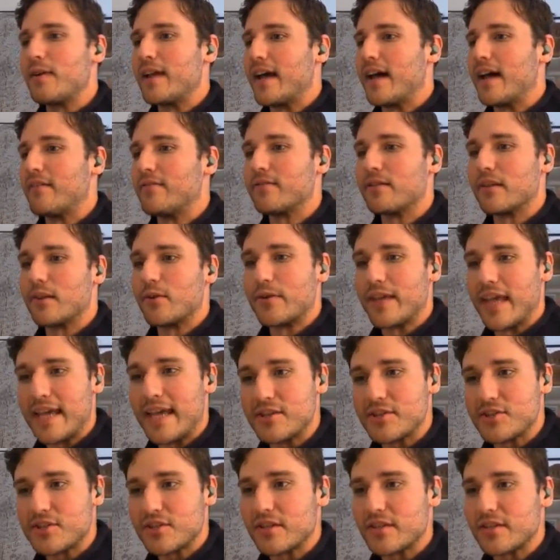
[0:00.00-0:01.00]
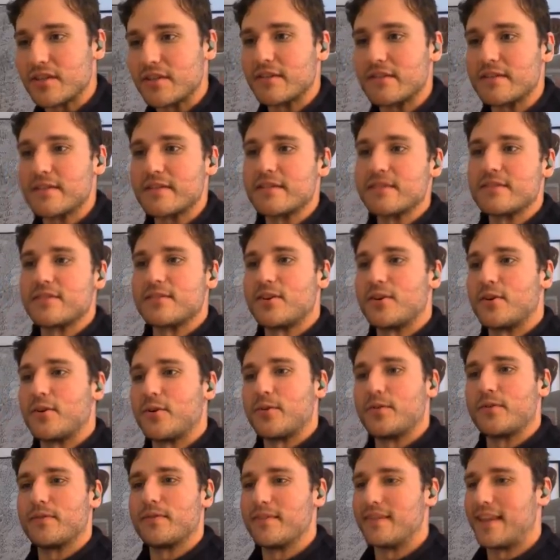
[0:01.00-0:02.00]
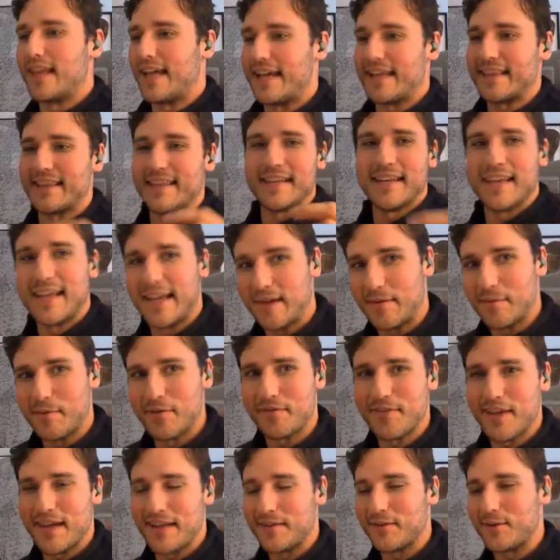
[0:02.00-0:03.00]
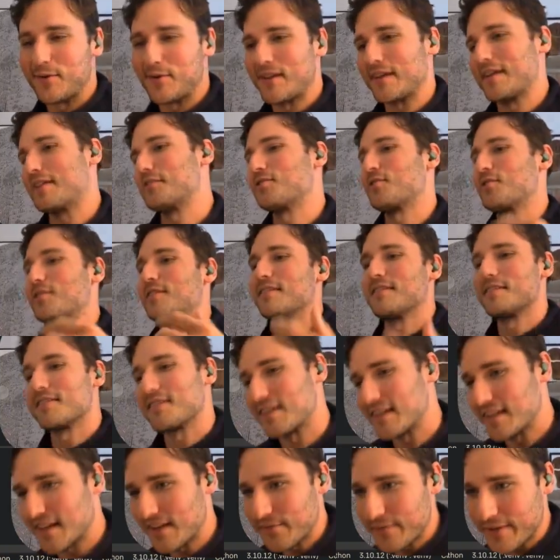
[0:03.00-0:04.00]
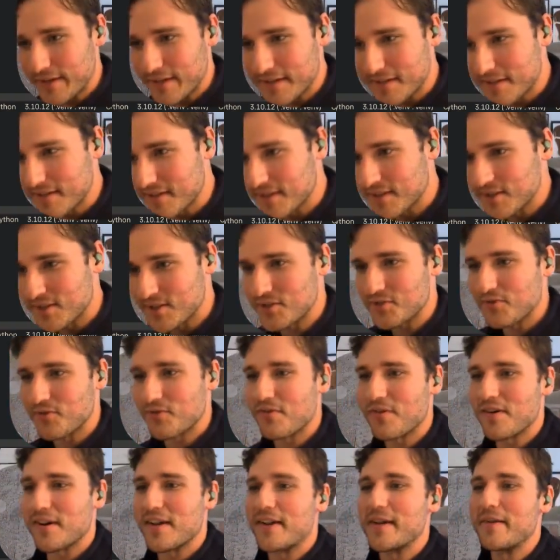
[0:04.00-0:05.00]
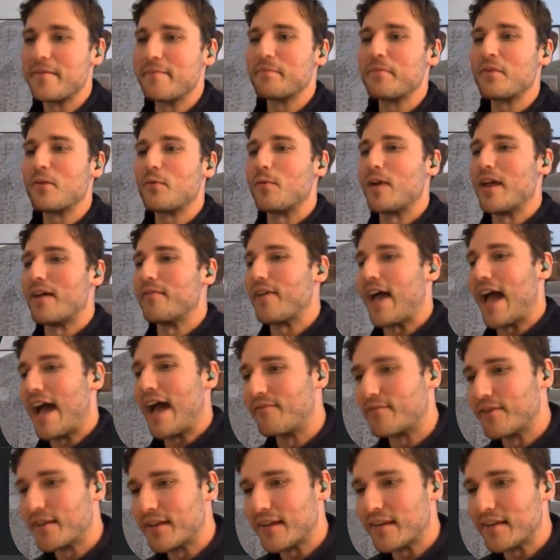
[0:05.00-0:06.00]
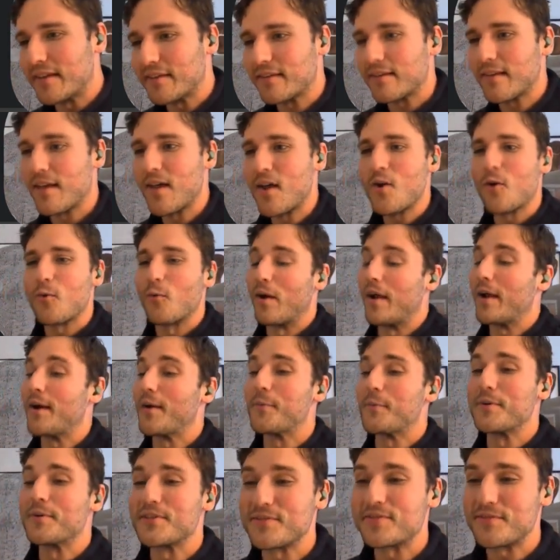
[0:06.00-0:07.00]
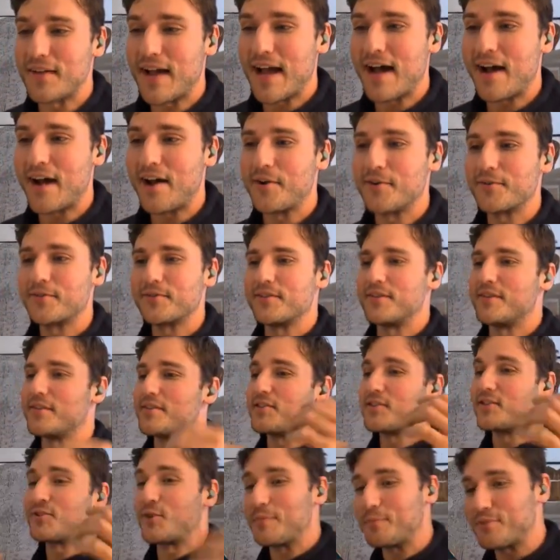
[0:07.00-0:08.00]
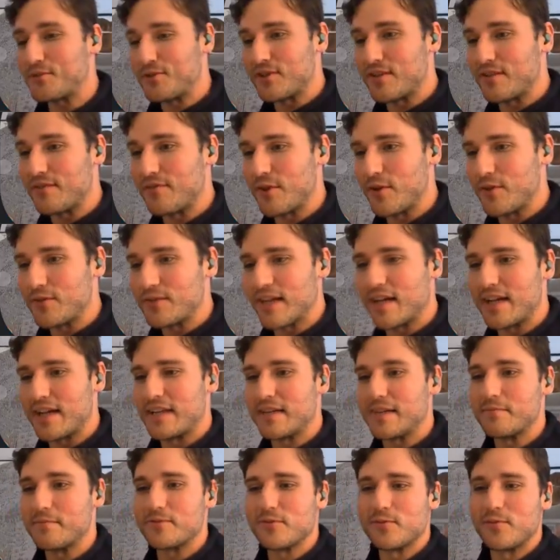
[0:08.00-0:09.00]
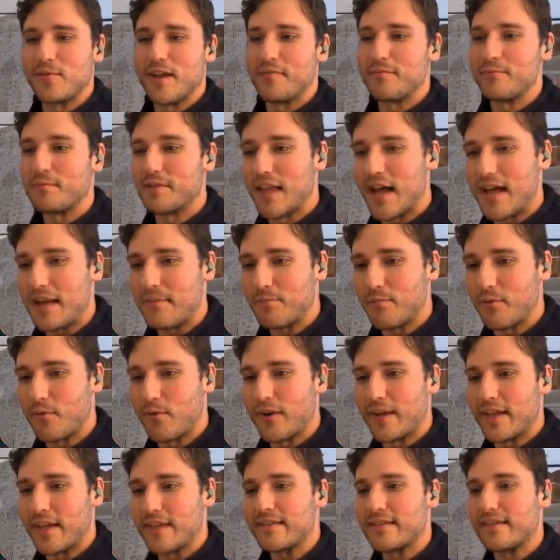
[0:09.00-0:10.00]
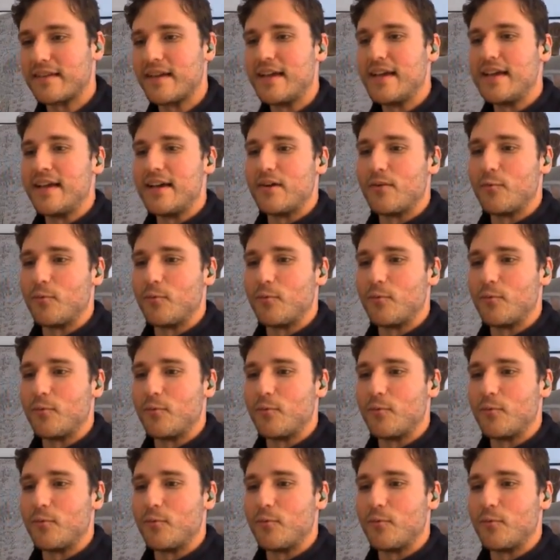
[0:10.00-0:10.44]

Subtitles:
We have locations, so like the name of that location, the significance of the story. We have evidence, where it was found, the description of those items. We have plot points,